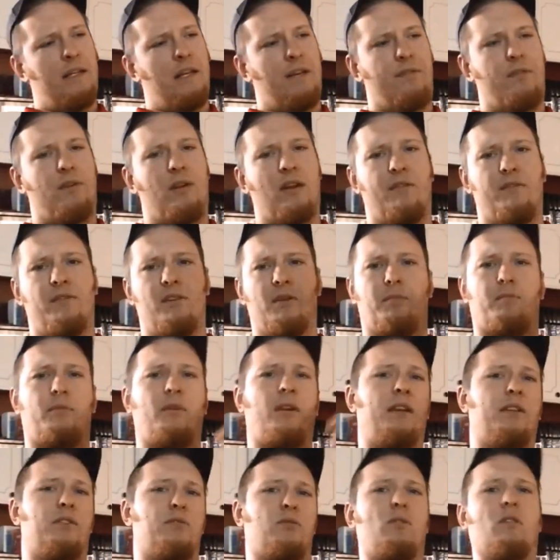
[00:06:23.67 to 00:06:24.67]
If you have an
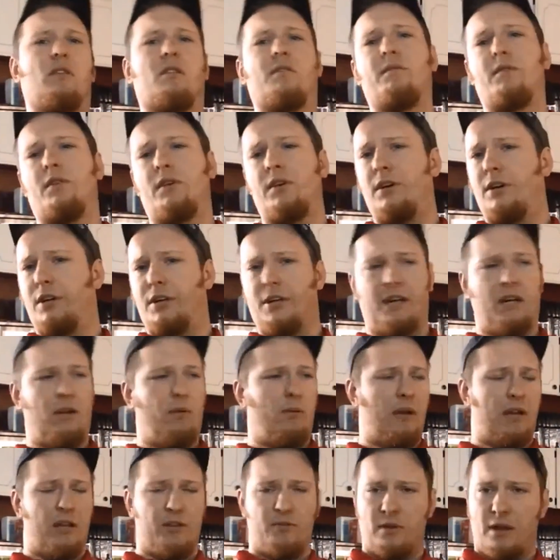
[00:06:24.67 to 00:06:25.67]
upgraded torque converter, you're going
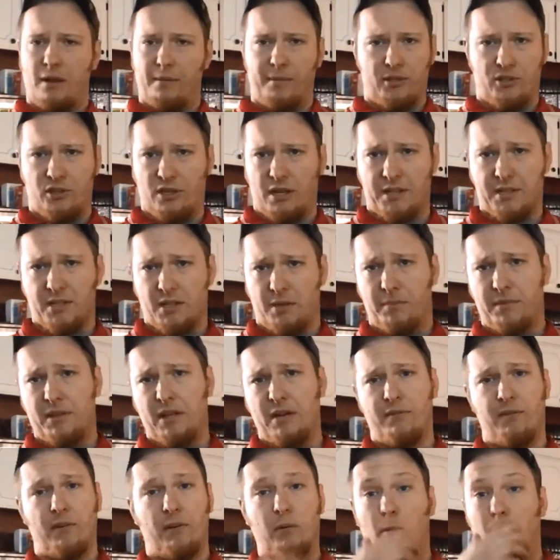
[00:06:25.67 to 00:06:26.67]
to want to probably try something
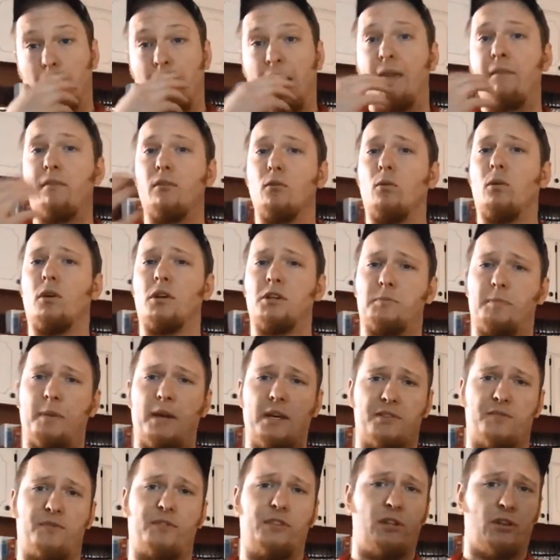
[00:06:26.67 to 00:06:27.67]
different. Whatever works
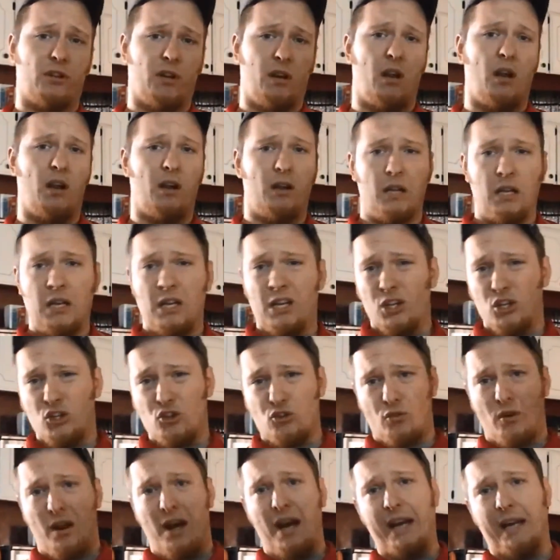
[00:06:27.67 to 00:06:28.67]
best for your car,
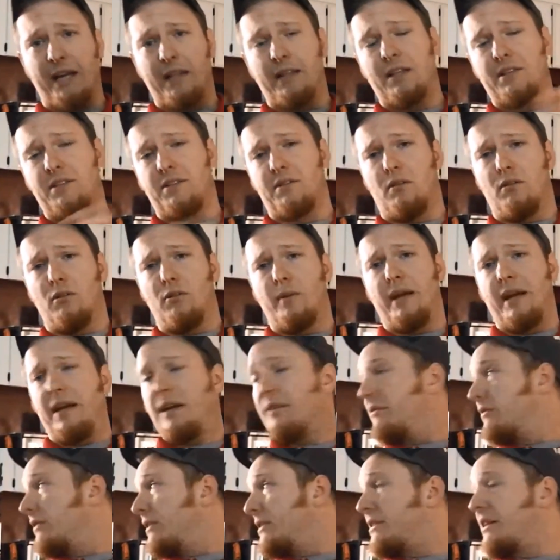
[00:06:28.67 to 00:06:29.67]
try it. That's the only way
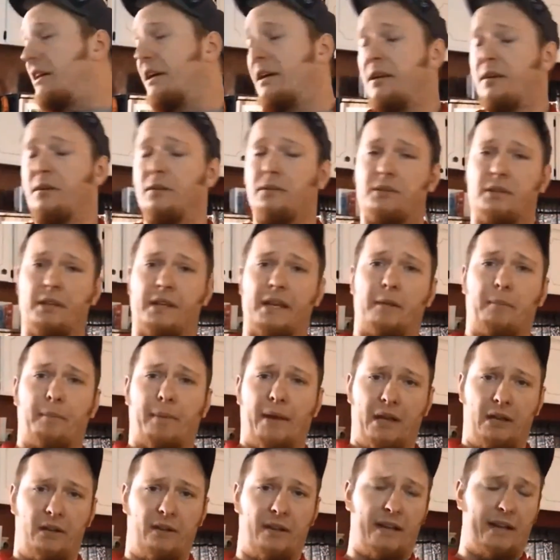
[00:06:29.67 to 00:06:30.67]
I can really tell you to
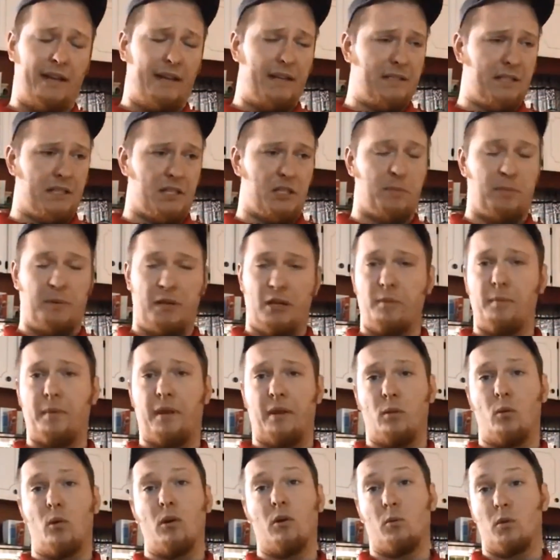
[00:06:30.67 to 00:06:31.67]
get better at it, is
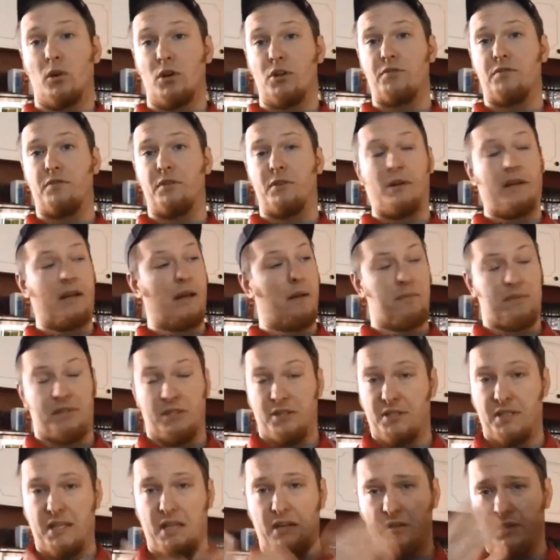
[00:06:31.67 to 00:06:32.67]
experiment what works for you. Like, I'm
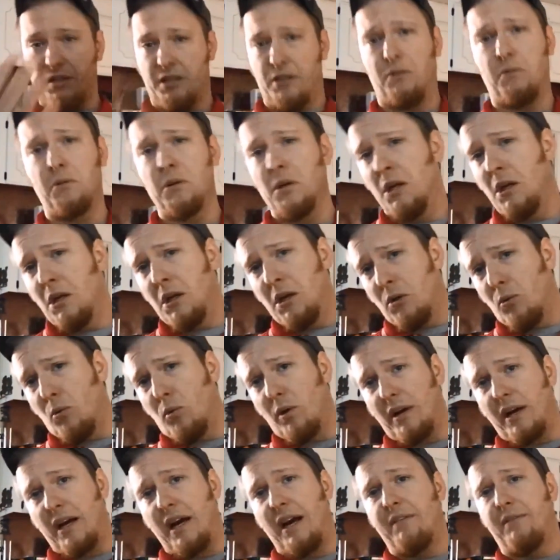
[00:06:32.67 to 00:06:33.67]
just telling you
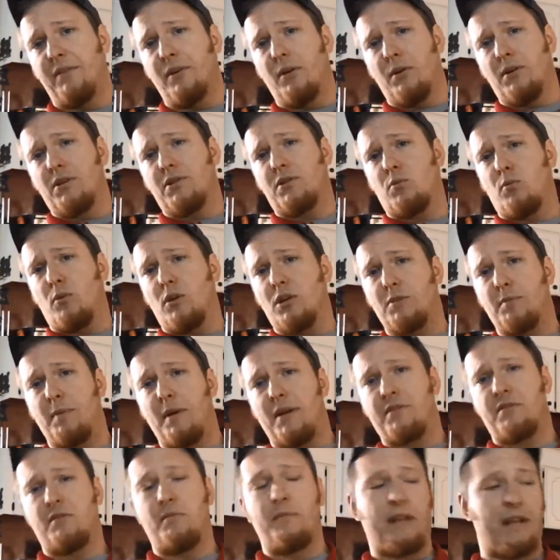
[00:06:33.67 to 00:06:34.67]
what I've noticed works
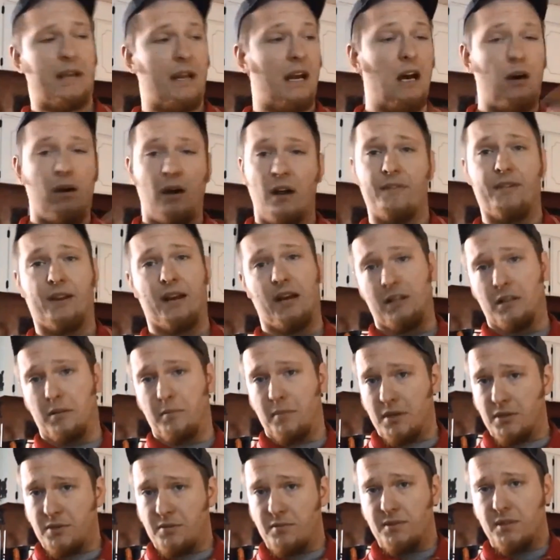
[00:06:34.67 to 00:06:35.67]
best for me and how I've gotten
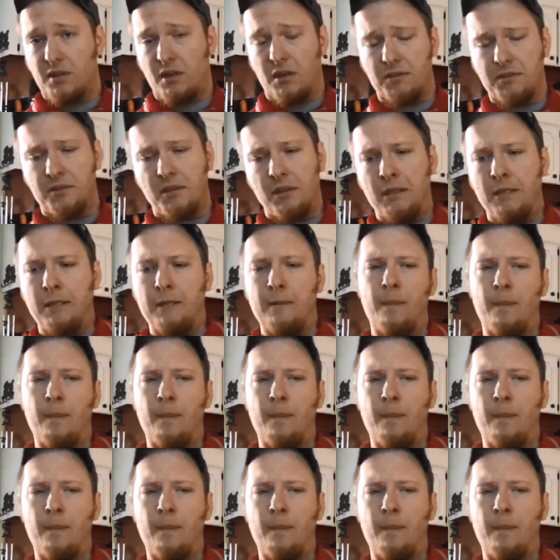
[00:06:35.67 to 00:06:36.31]
the best results.